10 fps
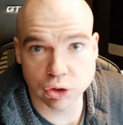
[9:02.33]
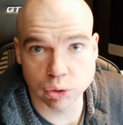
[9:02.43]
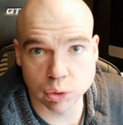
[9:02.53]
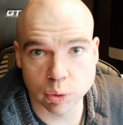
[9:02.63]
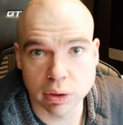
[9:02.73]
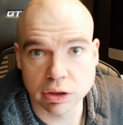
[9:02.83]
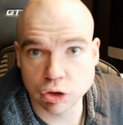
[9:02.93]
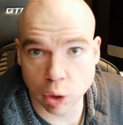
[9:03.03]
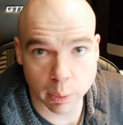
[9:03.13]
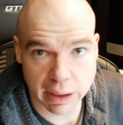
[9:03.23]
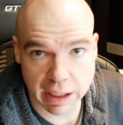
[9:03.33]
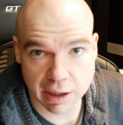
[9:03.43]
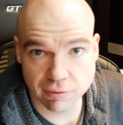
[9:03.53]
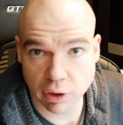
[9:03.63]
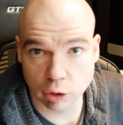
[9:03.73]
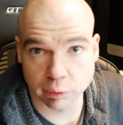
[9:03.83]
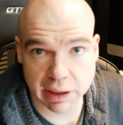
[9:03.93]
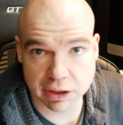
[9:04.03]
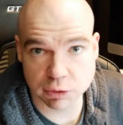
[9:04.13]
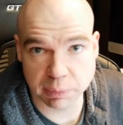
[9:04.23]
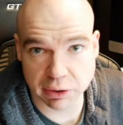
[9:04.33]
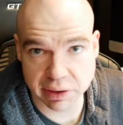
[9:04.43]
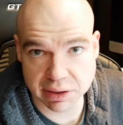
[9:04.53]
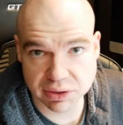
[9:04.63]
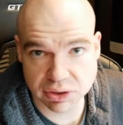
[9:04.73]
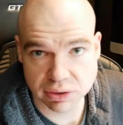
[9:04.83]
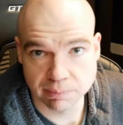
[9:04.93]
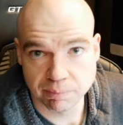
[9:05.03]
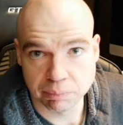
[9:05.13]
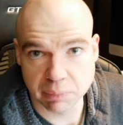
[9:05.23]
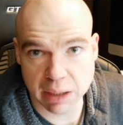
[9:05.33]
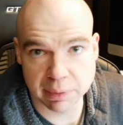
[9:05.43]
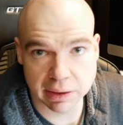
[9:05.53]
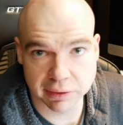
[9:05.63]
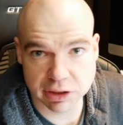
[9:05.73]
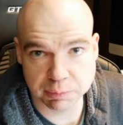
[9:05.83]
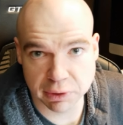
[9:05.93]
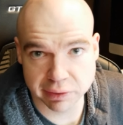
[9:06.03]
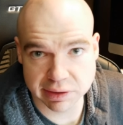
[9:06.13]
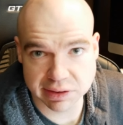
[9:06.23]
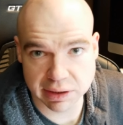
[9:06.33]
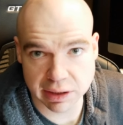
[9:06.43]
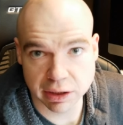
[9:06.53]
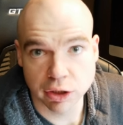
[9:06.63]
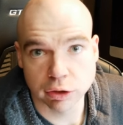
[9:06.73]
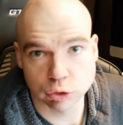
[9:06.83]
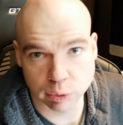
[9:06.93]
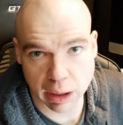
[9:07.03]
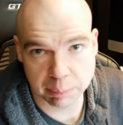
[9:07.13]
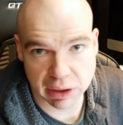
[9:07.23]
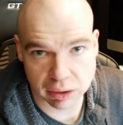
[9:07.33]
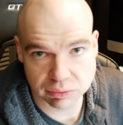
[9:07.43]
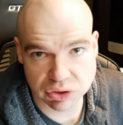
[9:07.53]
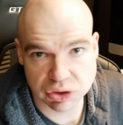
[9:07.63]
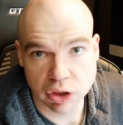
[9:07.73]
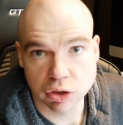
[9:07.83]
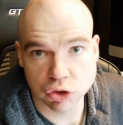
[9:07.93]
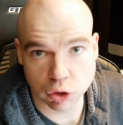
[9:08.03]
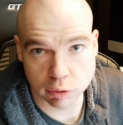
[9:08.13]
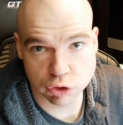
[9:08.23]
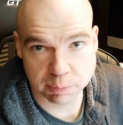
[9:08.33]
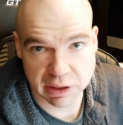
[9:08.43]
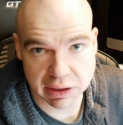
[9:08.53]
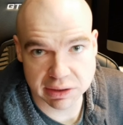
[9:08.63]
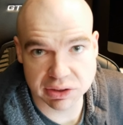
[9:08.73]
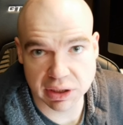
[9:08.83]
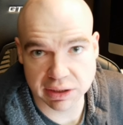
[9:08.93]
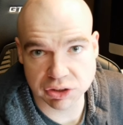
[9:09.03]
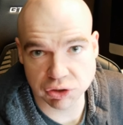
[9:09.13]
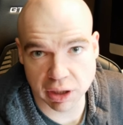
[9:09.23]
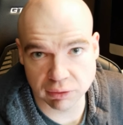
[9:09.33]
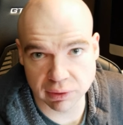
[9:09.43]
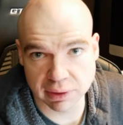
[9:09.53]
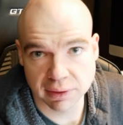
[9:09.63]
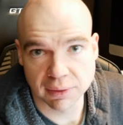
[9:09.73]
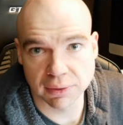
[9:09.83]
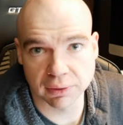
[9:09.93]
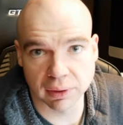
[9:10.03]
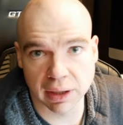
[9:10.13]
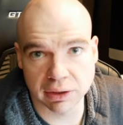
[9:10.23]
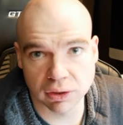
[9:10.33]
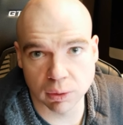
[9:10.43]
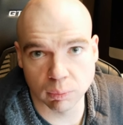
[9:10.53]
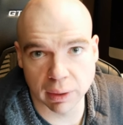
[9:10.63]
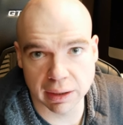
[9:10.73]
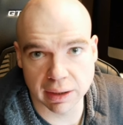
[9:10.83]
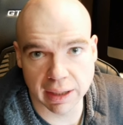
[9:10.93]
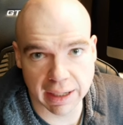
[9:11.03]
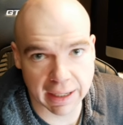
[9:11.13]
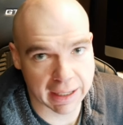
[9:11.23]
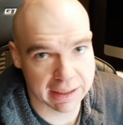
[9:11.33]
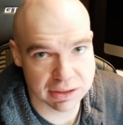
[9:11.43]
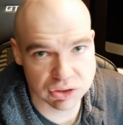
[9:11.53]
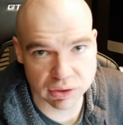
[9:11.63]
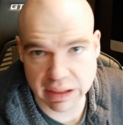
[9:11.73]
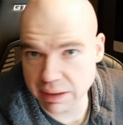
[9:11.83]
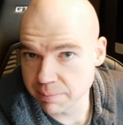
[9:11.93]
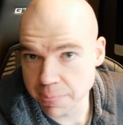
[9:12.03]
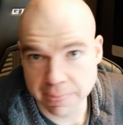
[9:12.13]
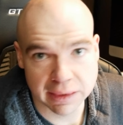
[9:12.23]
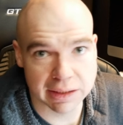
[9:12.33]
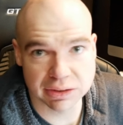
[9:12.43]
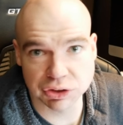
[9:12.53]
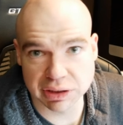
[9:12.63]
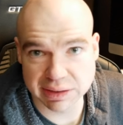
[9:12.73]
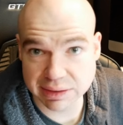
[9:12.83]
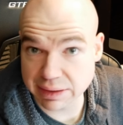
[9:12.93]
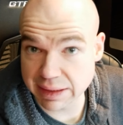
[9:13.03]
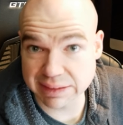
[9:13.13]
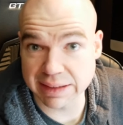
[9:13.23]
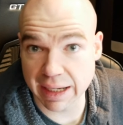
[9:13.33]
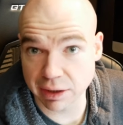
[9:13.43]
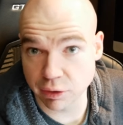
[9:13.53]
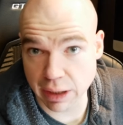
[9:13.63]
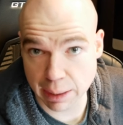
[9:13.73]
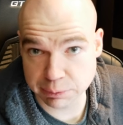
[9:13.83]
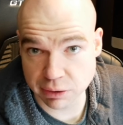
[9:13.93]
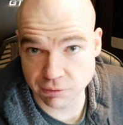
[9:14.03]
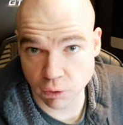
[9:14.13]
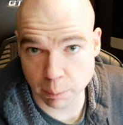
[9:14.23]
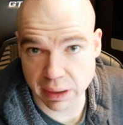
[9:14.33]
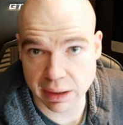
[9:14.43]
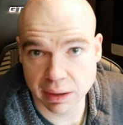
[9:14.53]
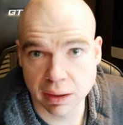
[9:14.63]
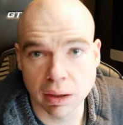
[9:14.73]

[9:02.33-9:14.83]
who don't have a great experience, maybe they're experiencing dropouts, slow speeds, etc. They're like, you know what? honestly, this just is not a good option for me.